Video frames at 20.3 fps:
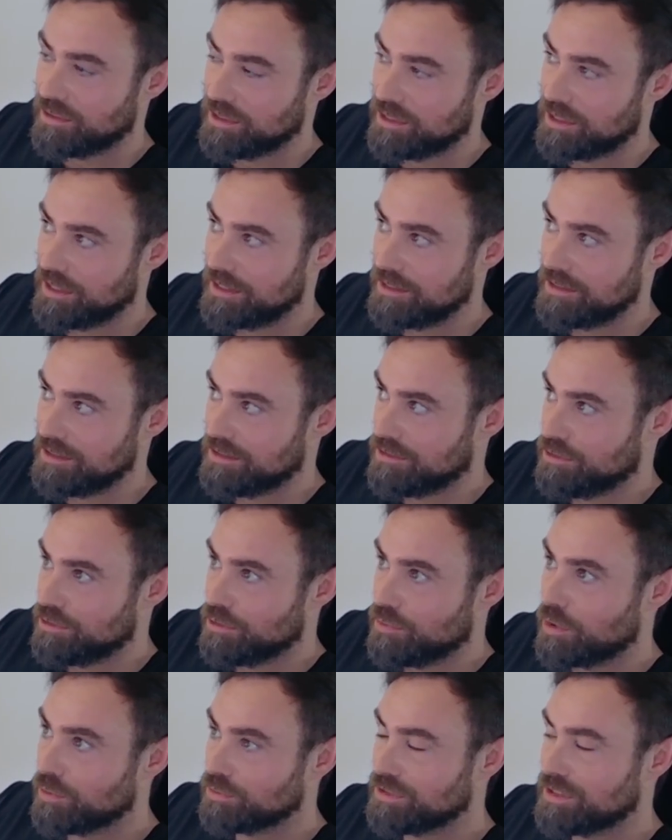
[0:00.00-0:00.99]

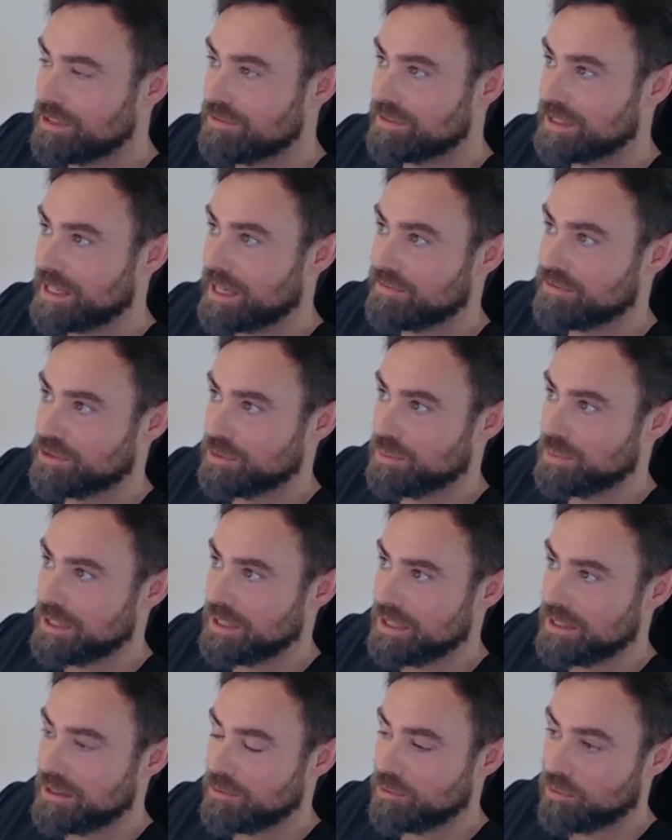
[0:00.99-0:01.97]
you won't even have to
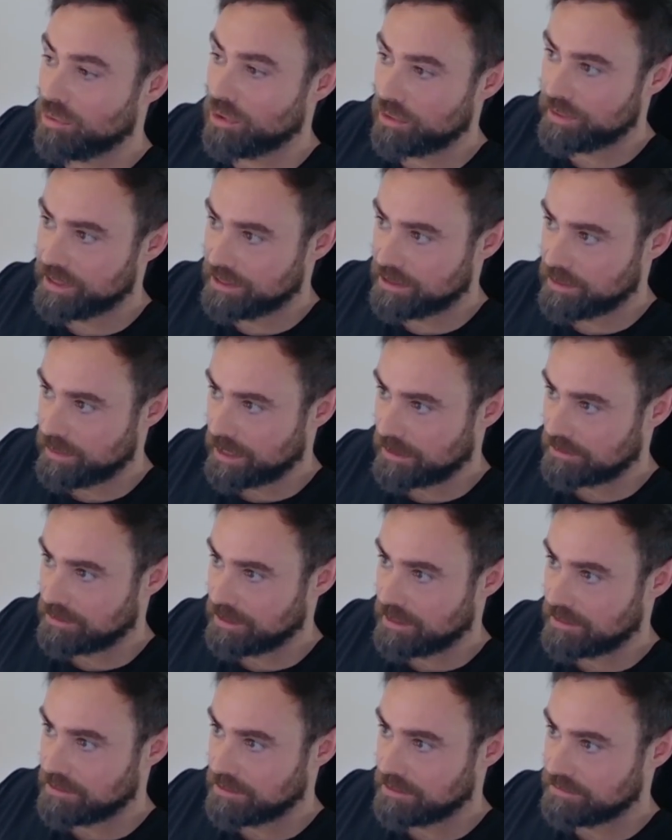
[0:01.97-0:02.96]
be worried about
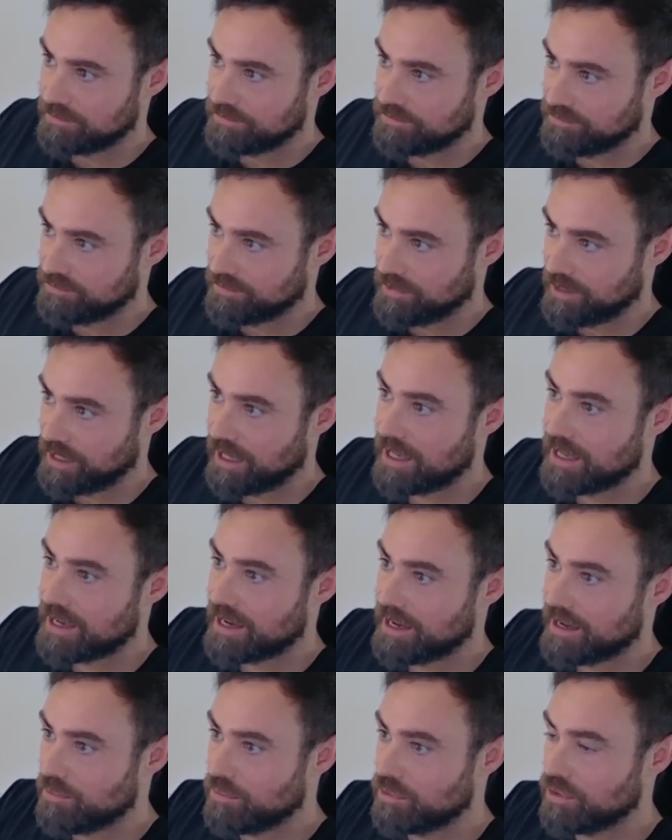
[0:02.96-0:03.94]
that.
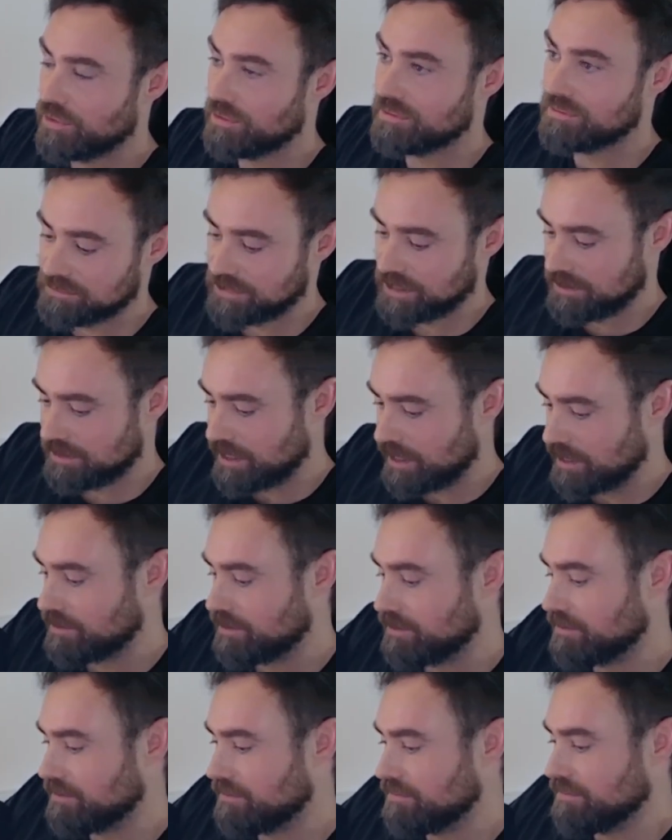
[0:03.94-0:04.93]
AI will
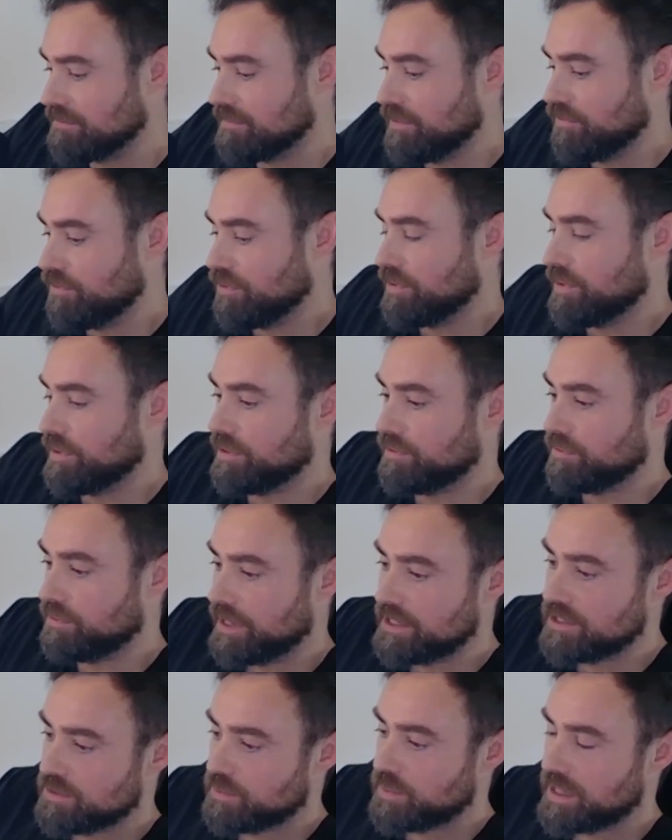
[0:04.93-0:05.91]
detect if we're in a
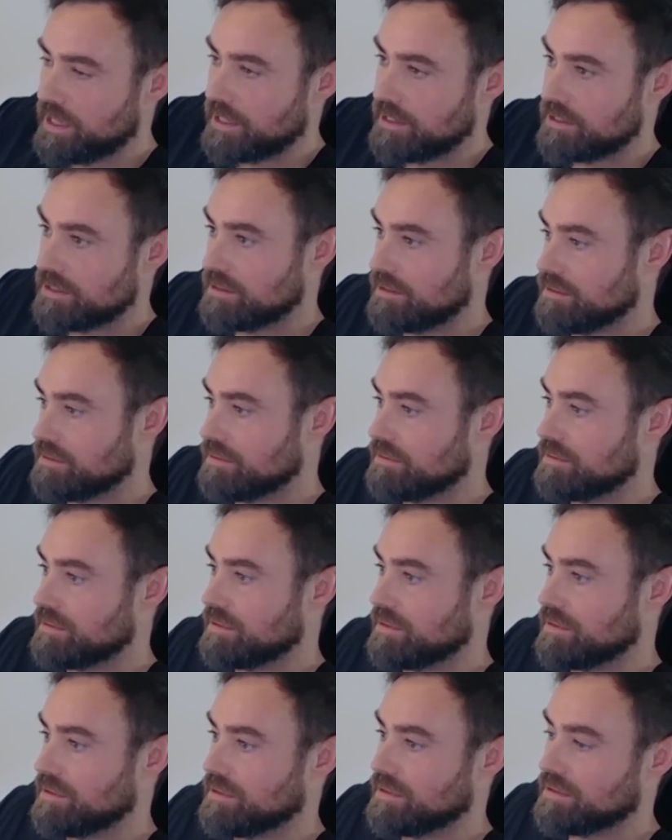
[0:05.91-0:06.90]
range-based
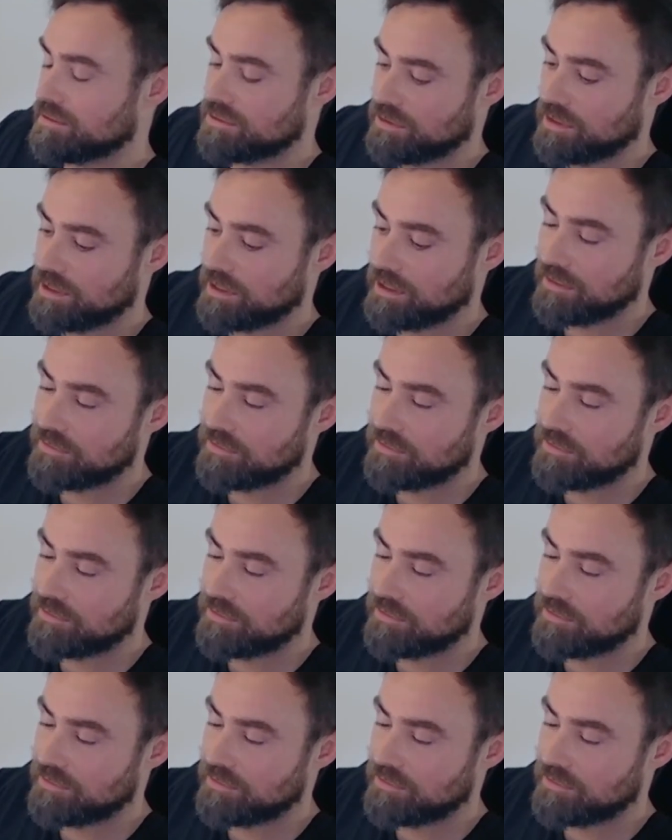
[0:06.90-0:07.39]
trading